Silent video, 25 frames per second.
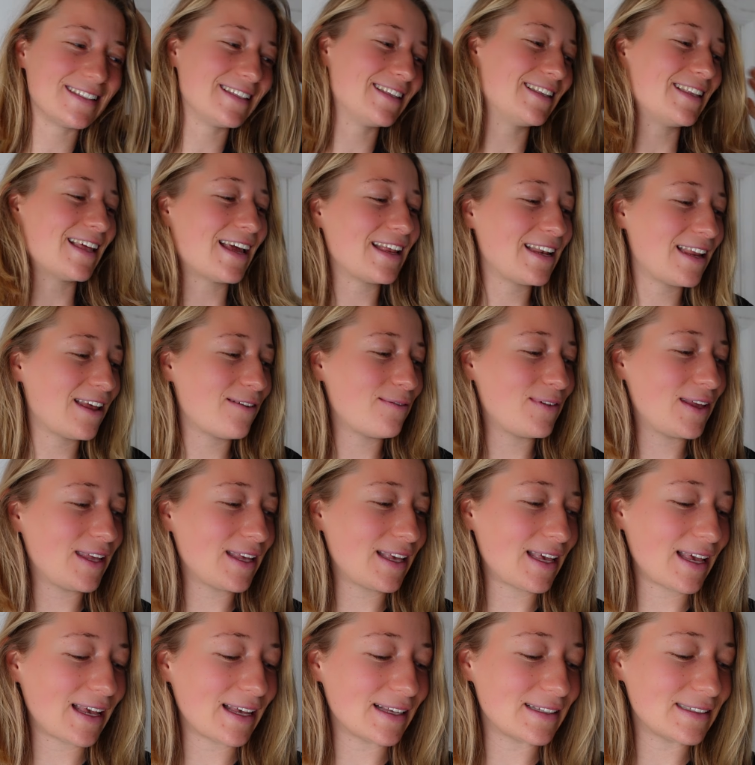
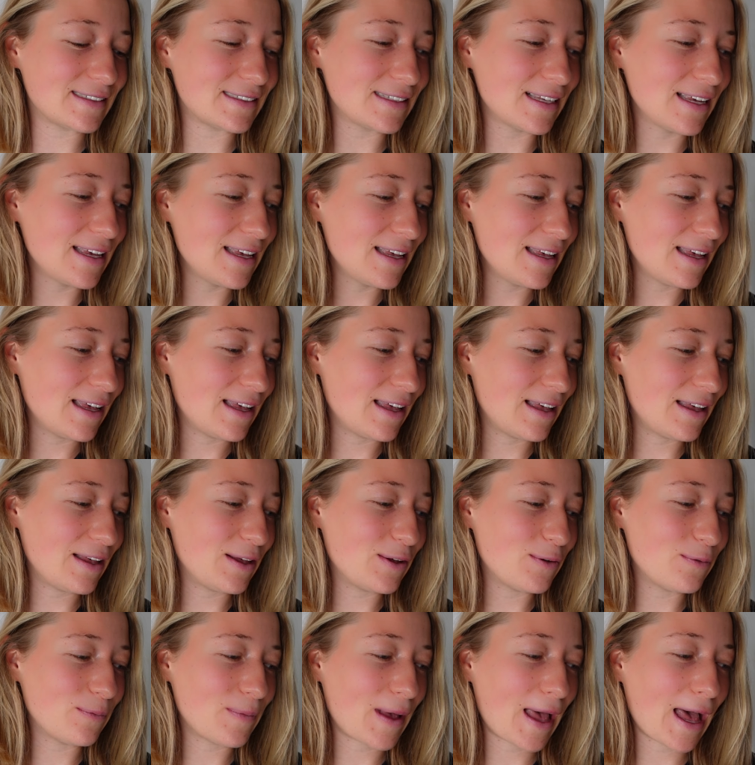dynamic has
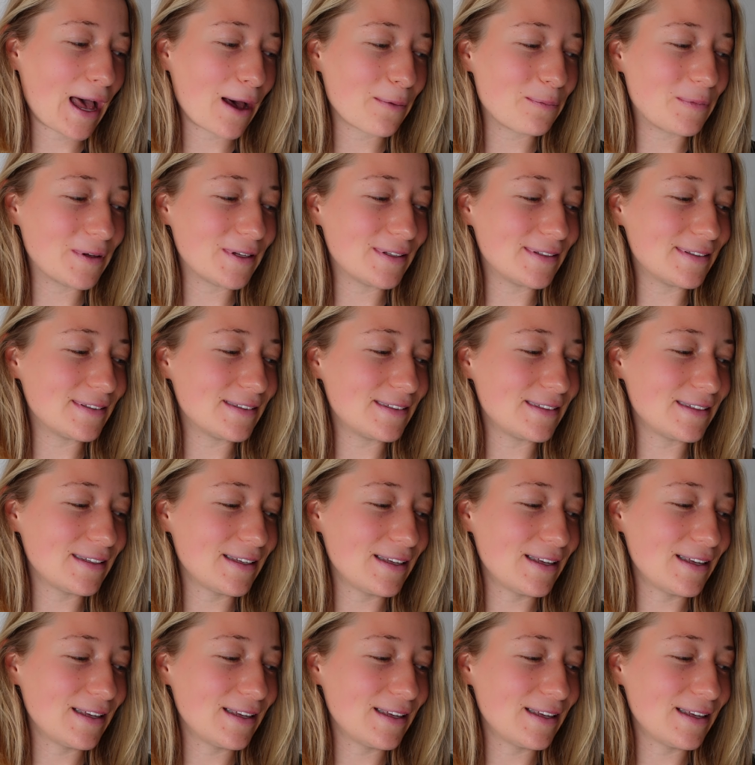um, happened